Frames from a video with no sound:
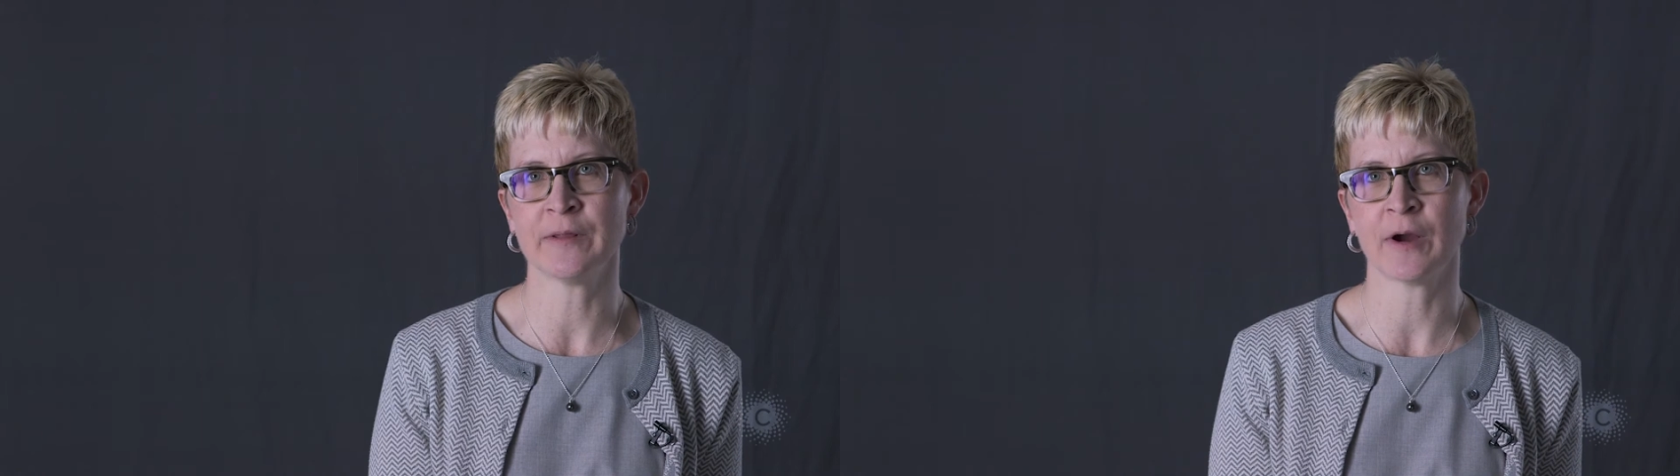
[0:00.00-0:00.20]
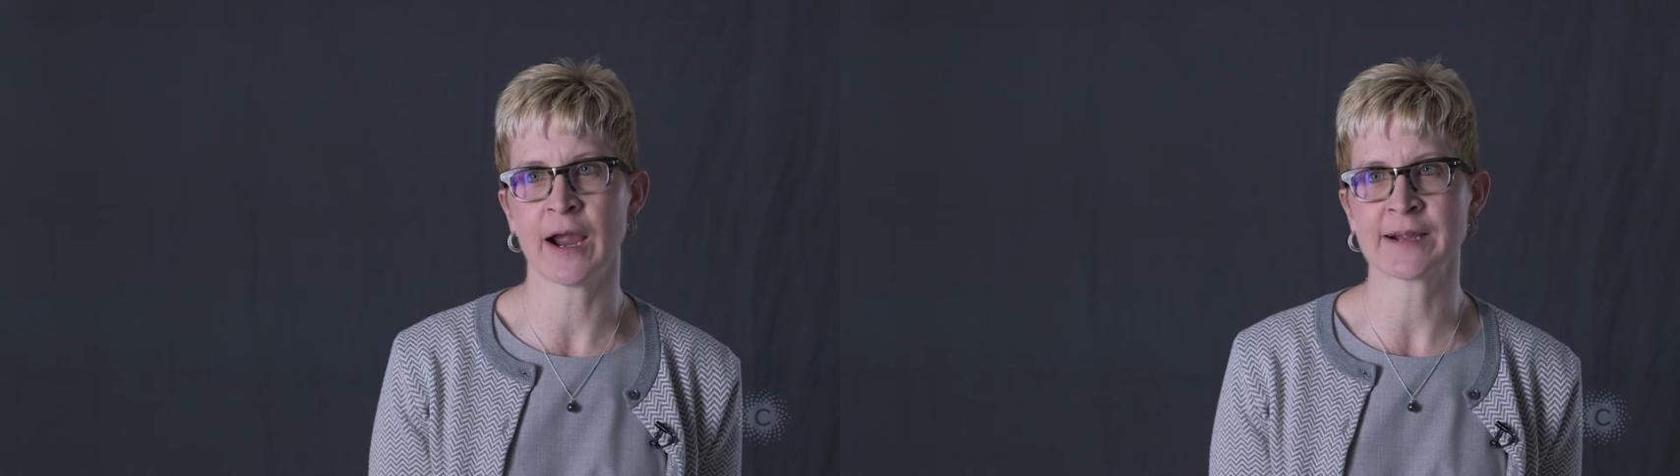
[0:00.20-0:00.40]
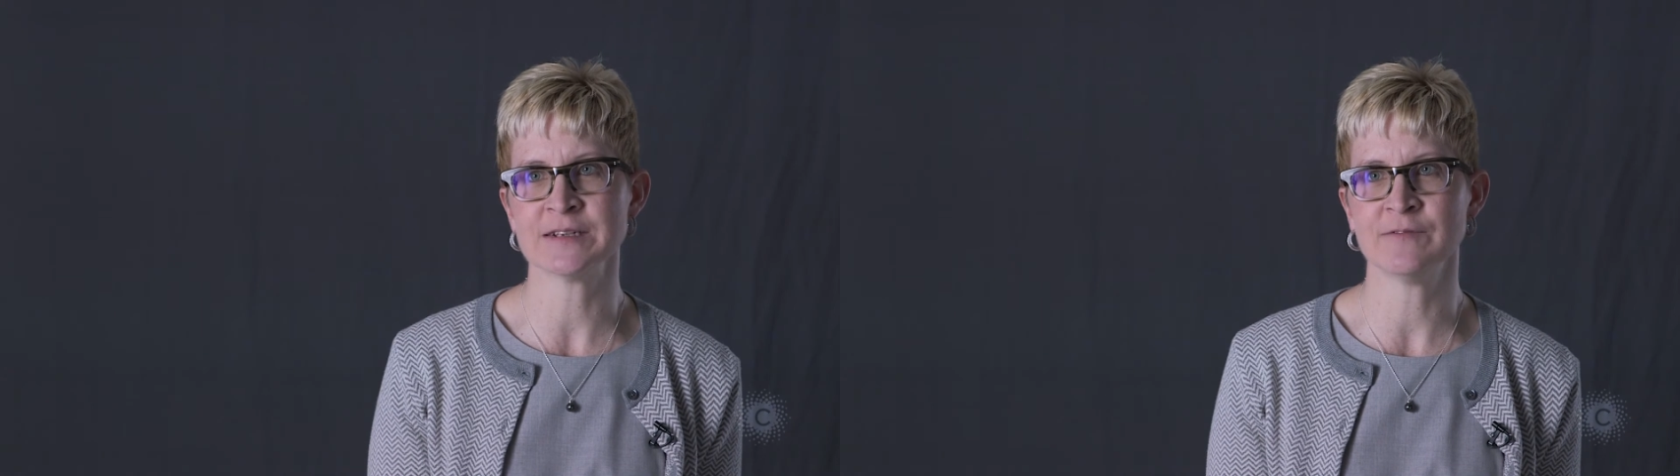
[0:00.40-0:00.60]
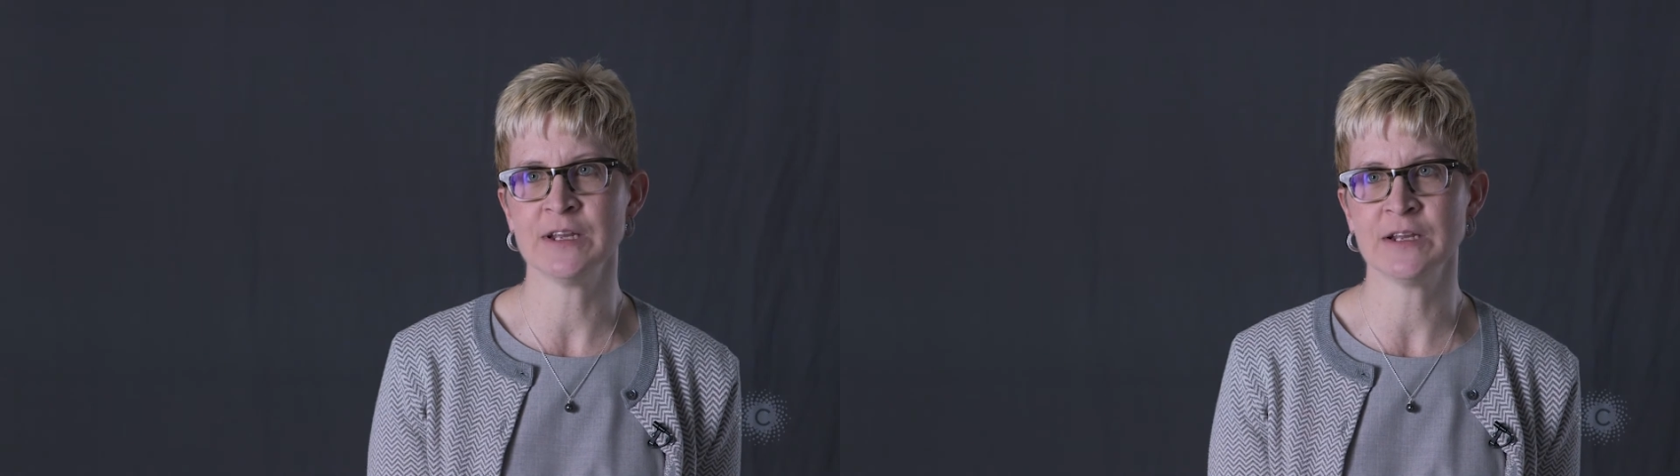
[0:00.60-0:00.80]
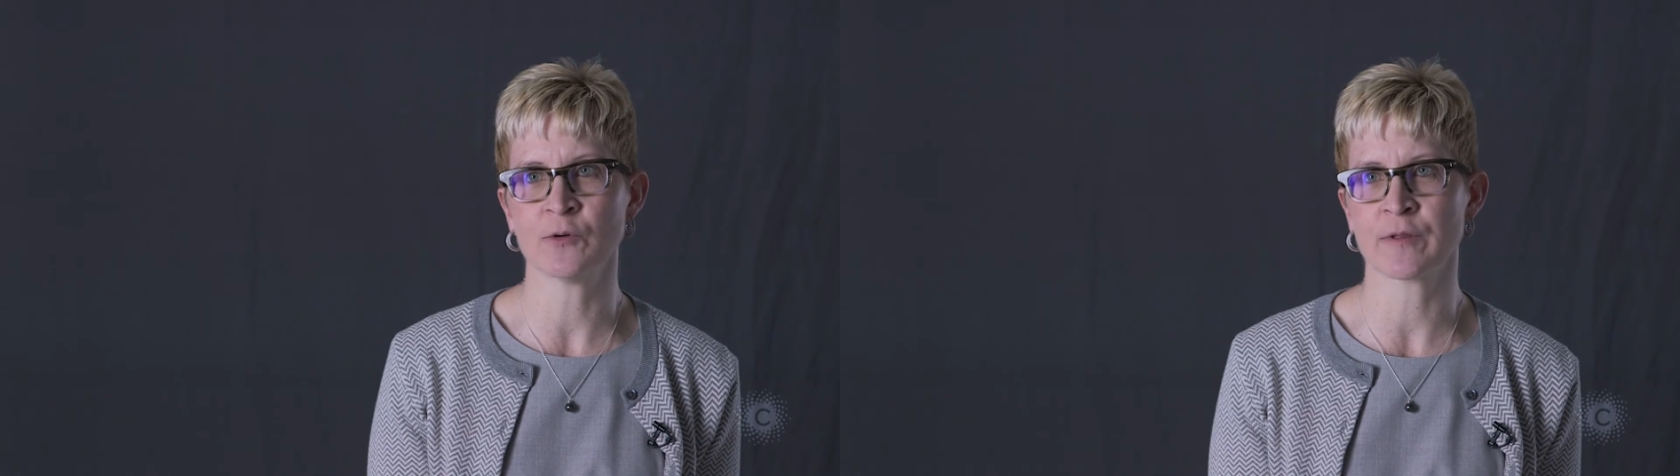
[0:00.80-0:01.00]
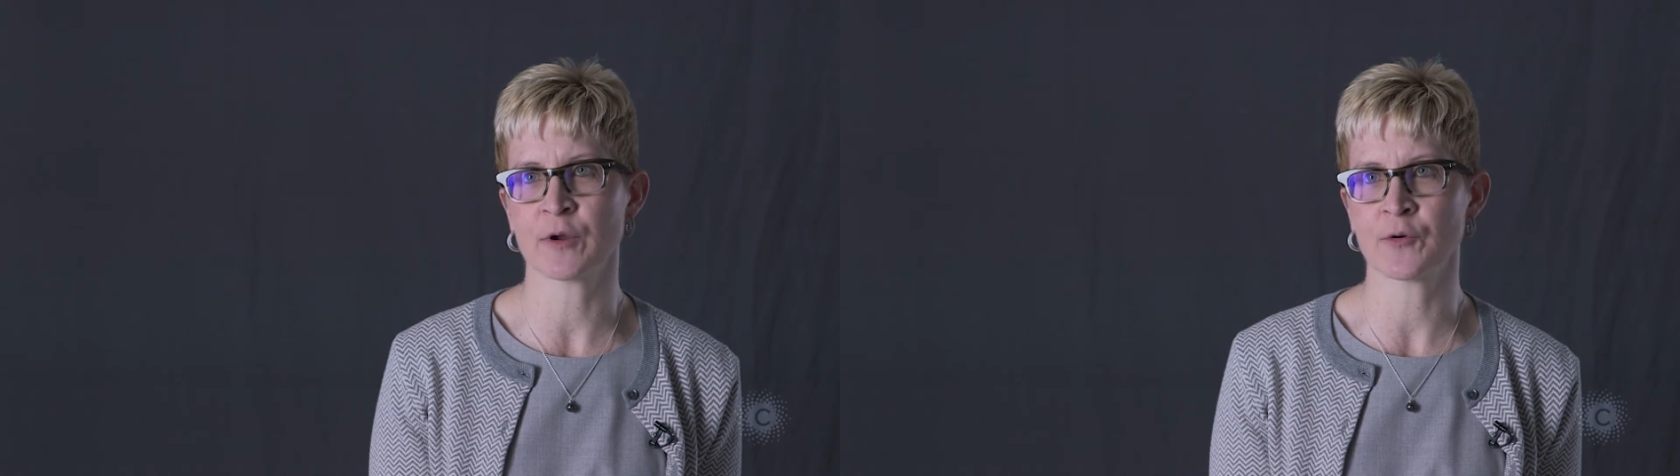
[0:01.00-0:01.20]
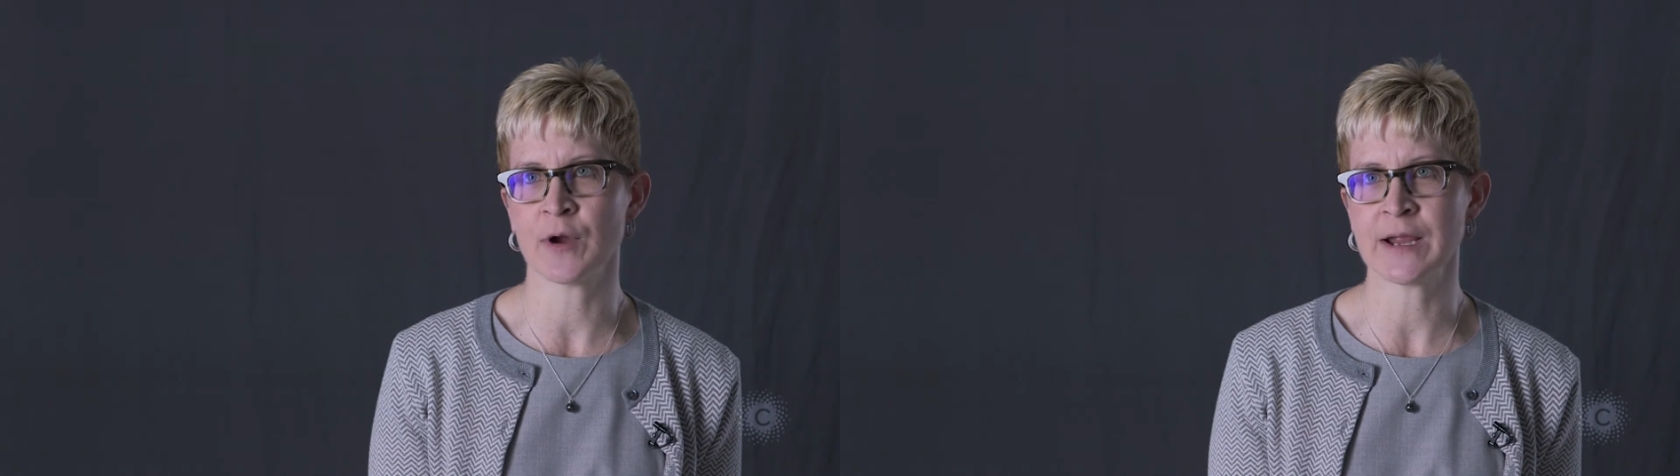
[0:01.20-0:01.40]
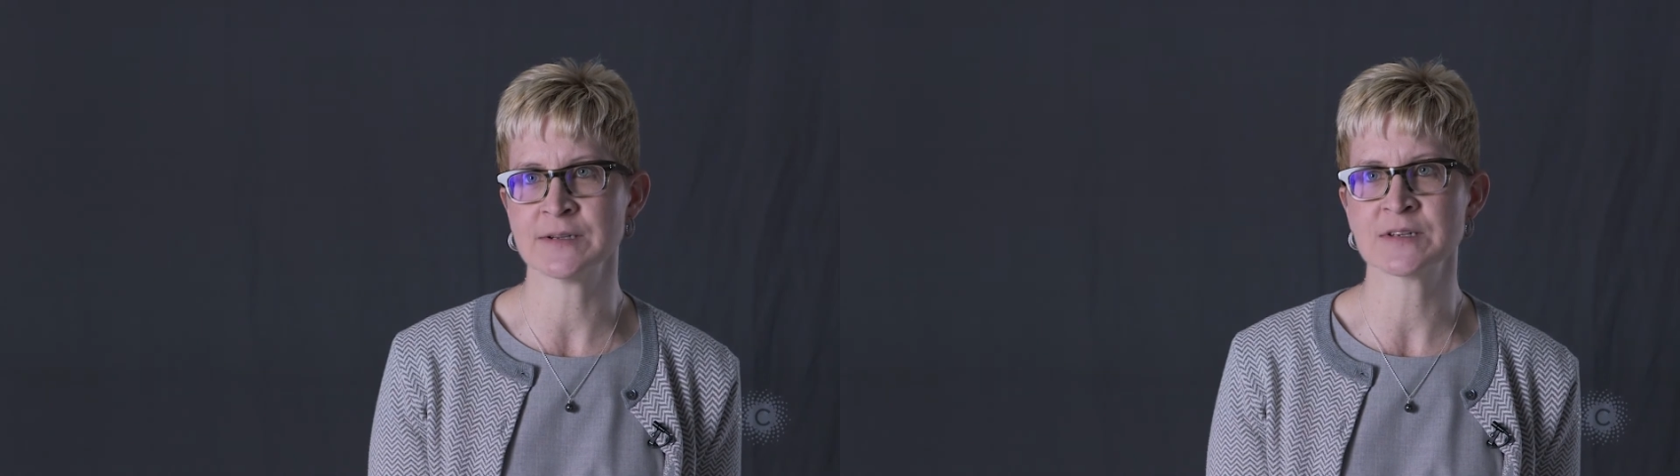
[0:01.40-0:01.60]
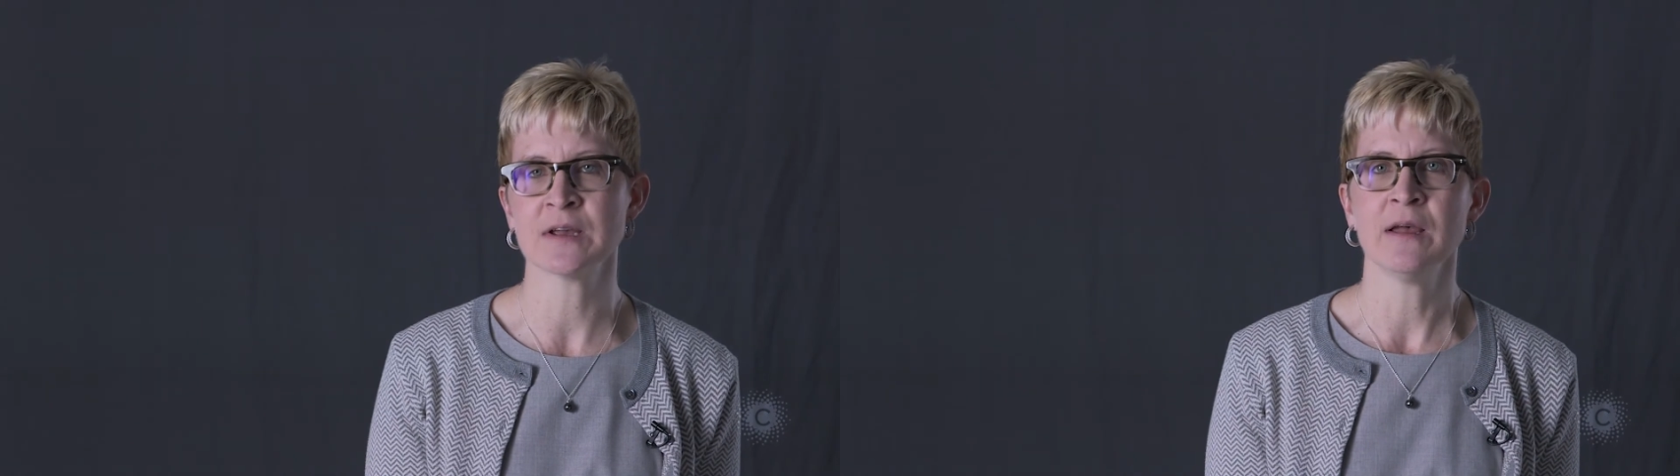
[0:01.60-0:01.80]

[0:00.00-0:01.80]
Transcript: their activity or their grades